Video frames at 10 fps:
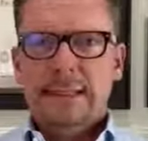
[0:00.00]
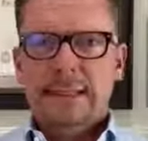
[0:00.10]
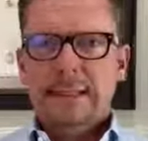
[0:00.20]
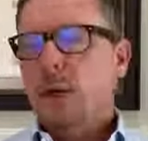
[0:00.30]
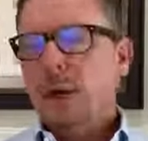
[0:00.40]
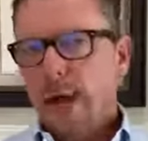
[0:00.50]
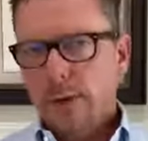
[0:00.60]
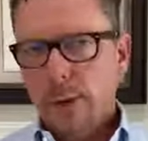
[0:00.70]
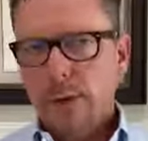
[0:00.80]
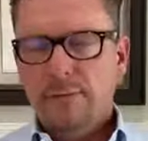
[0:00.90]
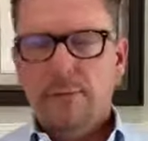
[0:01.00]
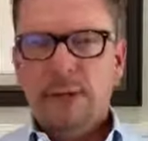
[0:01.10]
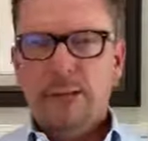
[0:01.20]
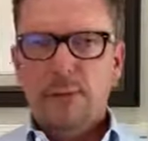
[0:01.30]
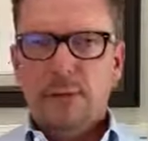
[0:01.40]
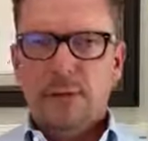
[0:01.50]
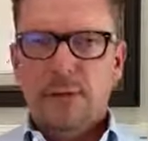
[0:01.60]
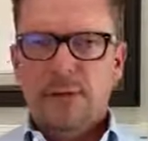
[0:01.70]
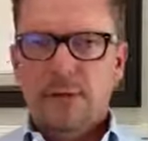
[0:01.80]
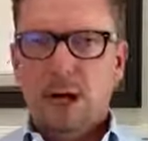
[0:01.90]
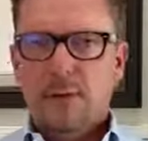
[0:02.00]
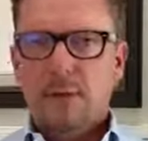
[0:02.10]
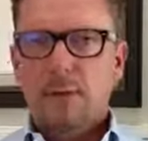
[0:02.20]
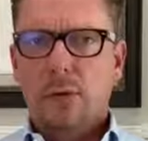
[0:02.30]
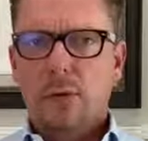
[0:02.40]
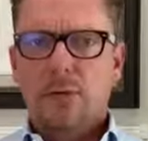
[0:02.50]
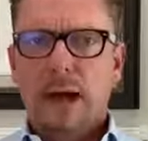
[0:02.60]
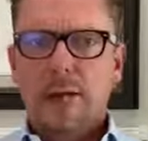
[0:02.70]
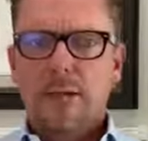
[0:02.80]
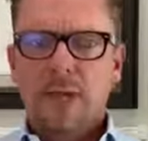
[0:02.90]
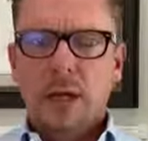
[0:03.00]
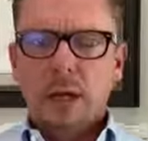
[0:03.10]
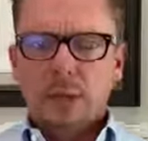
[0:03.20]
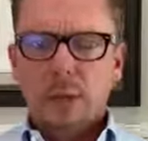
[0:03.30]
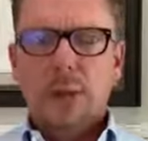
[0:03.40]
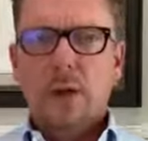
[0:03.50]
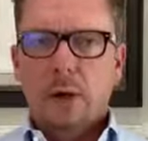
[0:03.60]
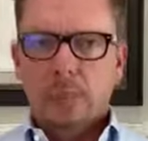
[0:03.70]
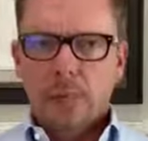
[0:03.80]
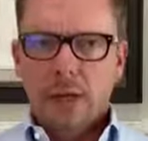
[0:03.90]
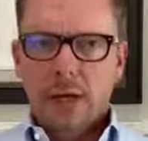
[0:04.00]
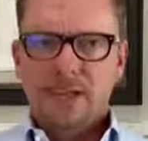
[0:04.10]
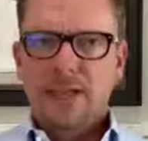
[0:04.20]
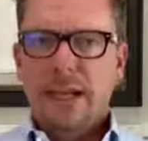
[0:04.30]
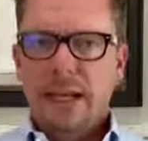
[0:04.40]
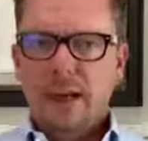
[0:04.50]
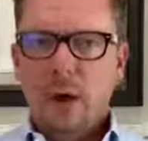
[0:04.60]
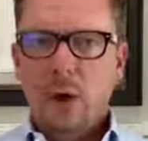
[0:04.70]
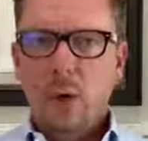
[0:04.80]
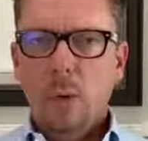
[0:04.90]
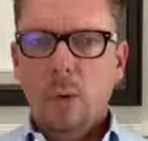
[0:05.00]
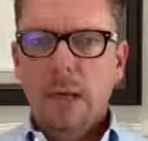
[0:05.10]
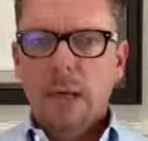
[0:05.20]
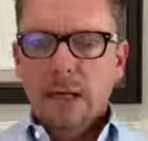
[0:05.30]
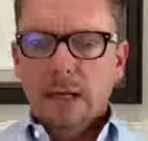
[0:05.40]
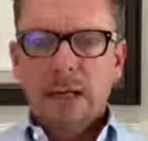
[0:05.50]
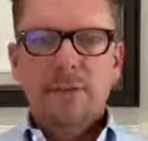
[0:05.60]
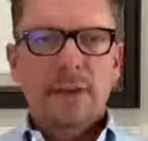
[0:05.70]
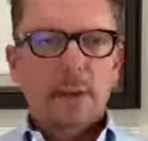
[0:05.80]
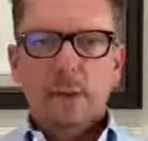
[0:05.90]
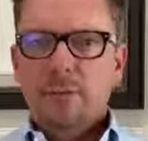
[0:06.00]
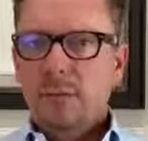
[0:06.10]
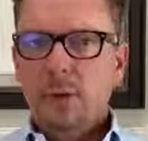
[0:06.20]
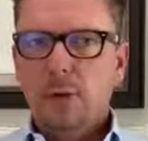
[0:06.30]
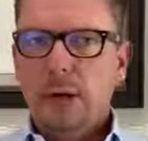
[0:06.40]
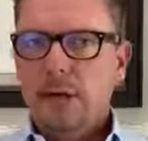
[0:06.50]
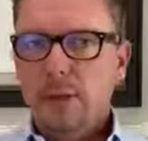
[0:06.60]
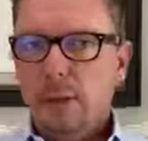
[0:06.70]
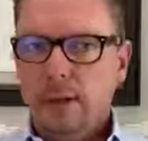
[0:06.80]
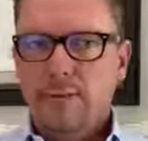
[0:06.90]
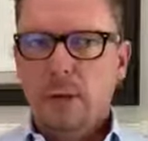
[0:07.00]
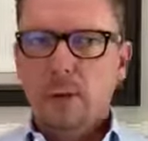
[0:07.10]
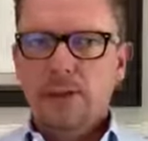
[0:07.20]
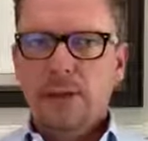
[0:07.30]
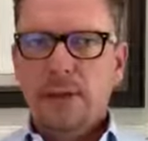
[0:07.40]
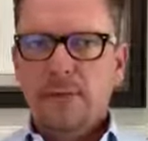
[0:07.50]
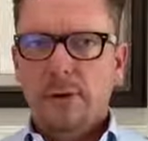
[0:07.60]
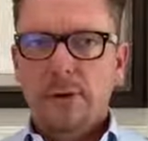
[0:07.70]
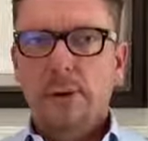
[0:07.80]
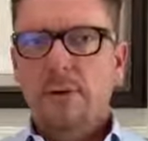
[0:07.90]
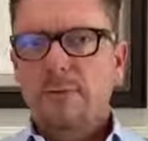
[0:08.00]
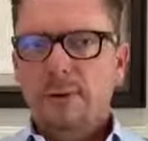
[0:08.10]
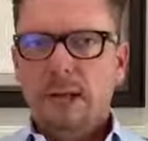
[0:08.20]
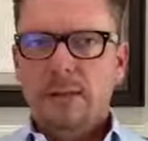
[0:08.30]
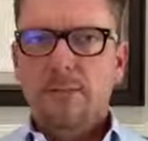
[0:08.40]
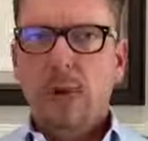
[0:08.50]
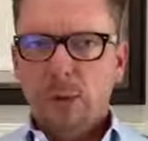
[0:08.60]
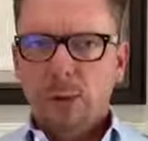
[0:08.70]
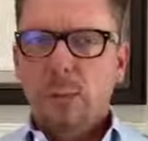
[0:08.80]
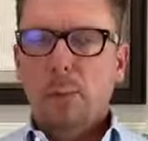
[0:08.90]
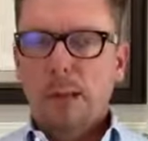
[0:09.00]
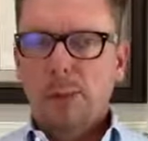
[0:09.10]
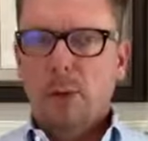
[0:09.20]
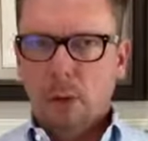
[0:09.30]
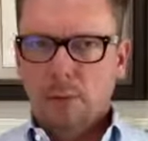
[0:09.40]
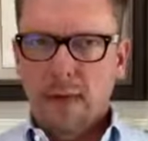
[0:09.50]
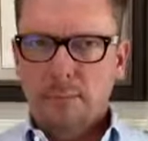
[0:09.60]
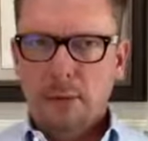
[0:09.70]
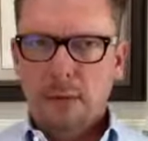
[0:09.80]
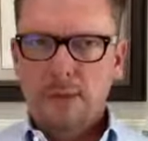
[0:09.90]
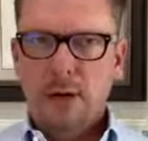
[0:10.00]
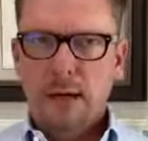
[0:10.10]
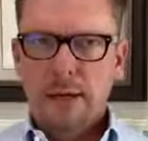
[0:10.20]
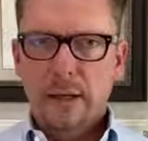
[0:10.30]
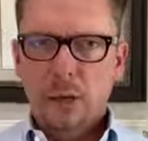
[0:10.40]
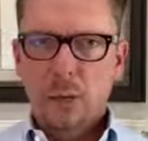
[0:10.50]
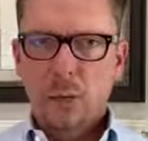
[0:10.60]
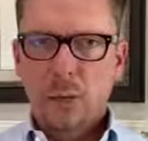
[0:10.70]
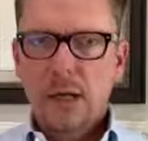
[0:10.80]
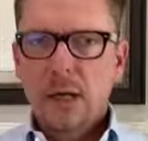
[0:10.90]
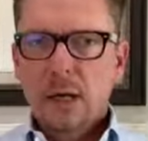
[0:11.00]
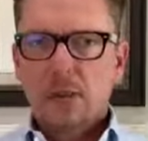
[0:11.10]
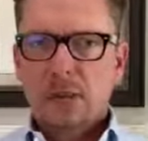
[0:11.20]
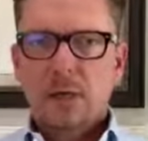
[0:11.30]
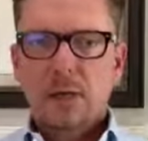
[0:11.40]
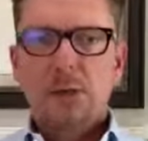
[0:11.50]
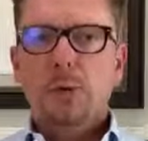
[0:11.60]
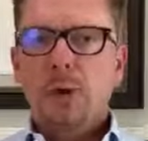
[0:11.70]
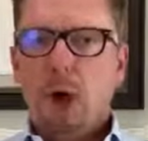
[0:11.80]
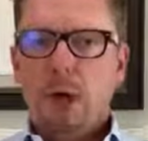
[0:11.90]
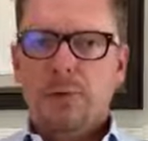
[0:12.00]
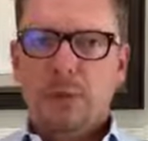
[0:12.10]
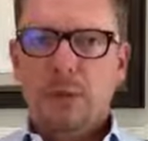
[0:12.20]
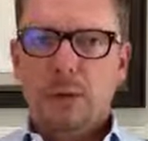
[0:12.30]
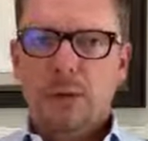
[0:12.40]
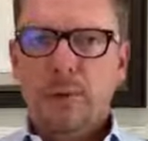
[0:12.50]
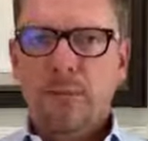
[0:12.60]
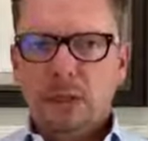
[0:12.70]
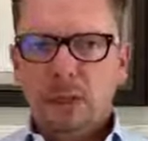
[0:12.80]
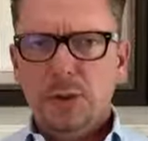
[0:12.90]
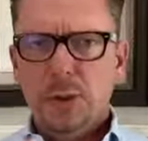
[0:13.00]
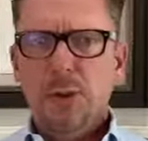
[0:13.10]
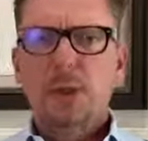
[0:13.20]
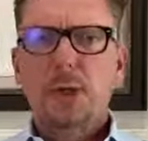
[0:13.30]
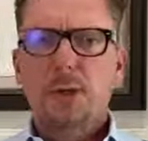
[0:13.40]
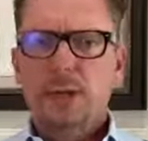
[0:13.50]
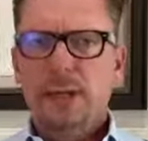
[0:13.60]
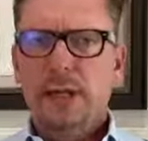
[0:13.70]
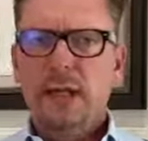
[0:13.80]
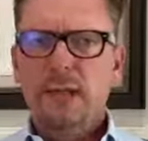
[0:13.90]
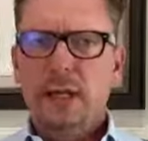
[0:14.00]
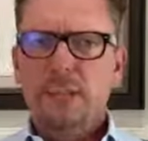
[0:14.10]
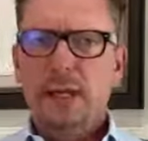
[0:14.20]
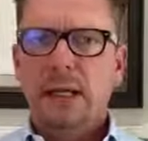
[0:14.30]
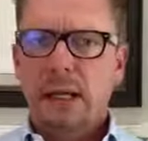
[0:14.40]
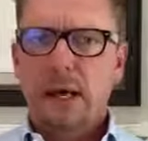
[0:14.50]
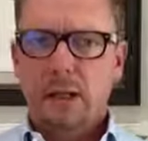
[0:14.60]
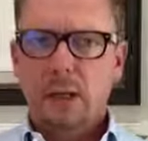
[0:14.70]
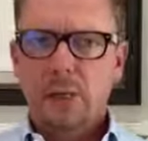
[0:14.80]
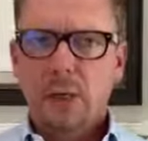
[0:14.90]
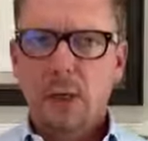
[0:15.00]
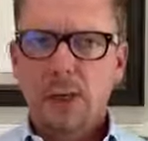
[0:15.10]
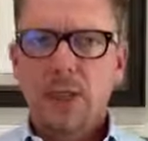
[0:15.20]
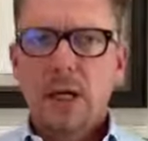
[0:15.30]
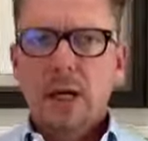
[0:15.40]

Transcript: So now you're infected with this novel coronavirus. You get on a bus to head home. Even though you feel great and you have no fever, you infect multiple people on that bus ride home because you coughed a little bit, because you were drinking something and got a little choked.